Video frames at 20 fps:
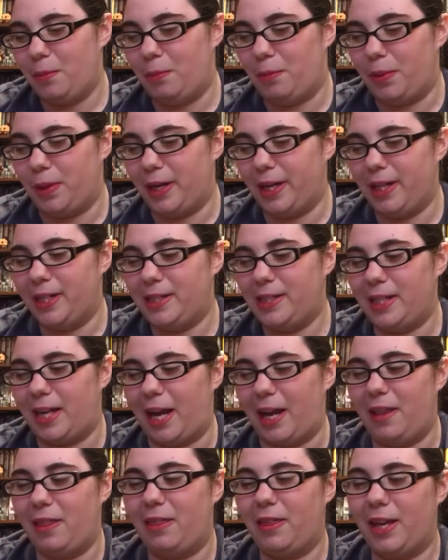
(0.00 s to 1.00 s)
But
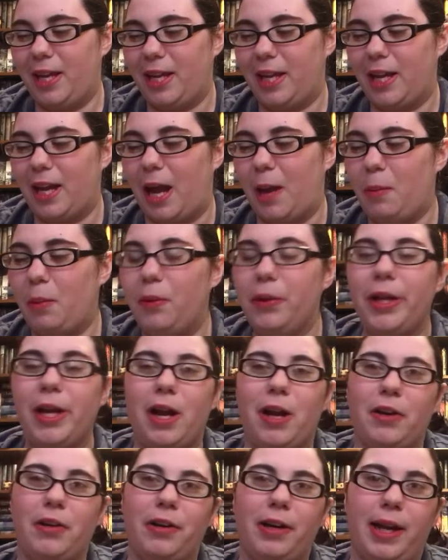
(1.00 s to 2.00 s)
I think I'm only
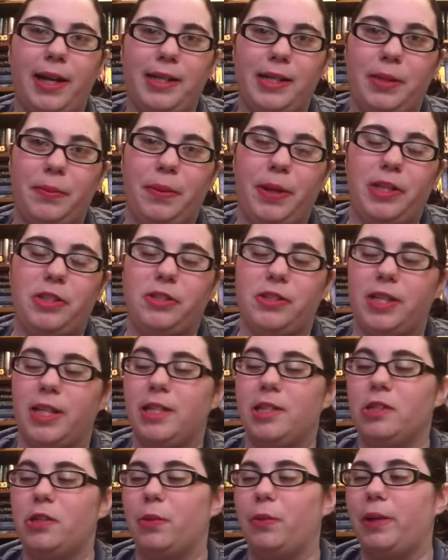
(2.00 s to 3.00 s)
119 pages
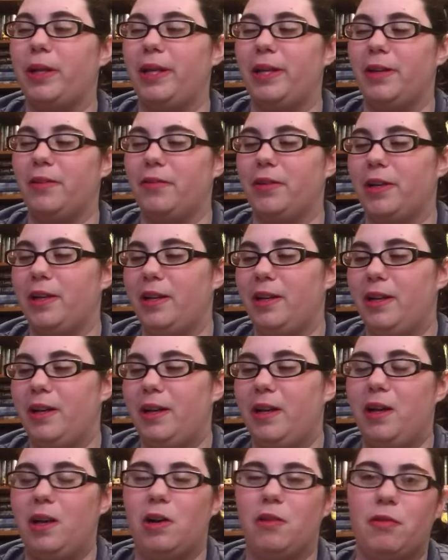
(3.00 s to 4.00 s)
in, so I'm going to give it,
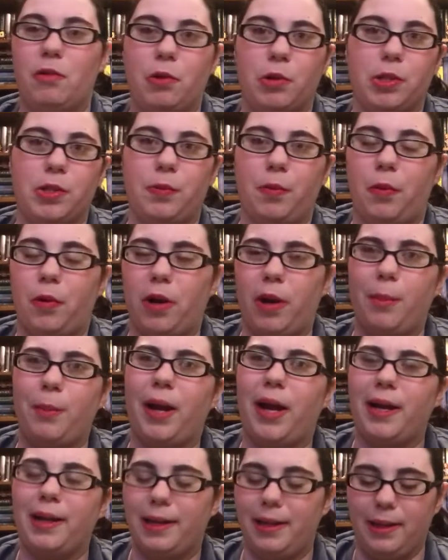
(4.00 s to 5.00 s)
of course, more. I'm
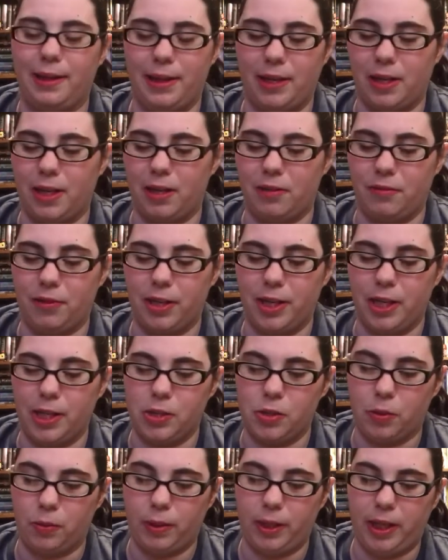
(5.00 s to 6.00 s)
not going to DNF it. It's
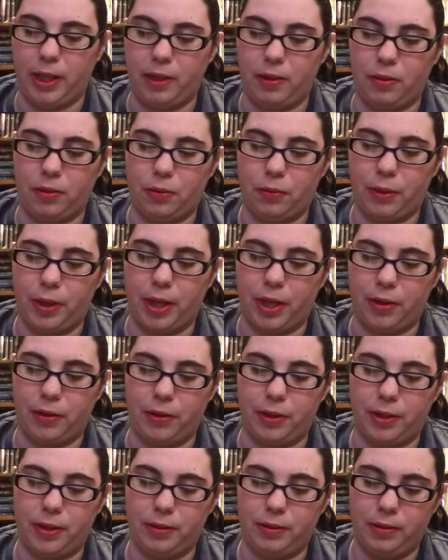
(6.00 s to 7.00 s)
only
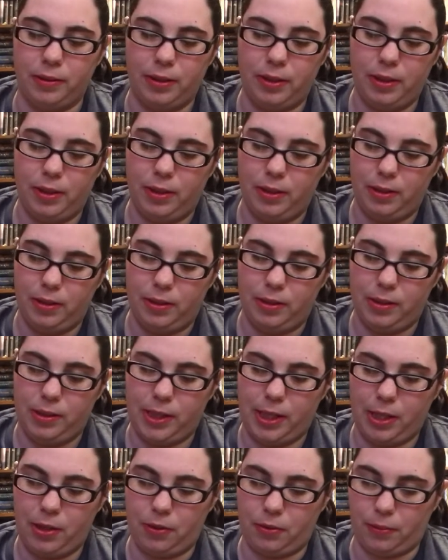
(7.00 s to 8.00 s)
300, it's
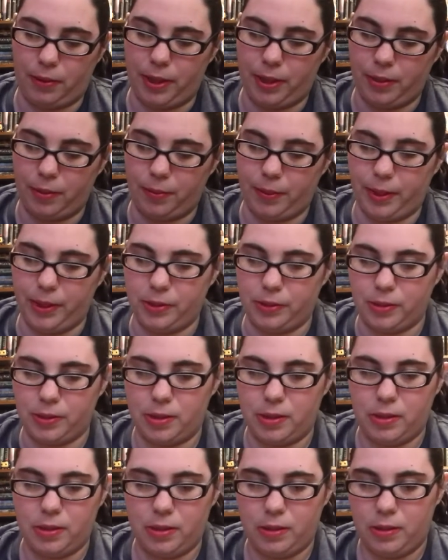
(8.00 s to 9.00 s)
like 300
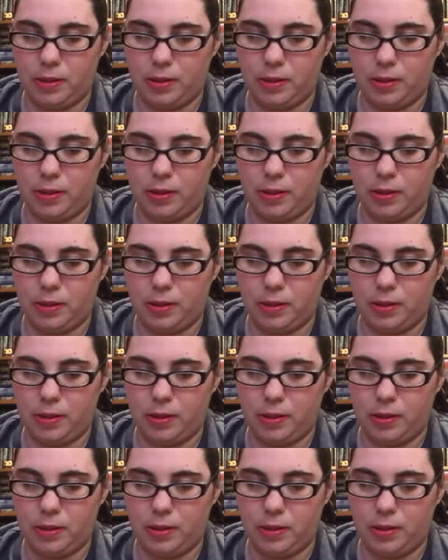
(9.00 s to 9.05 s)
pages.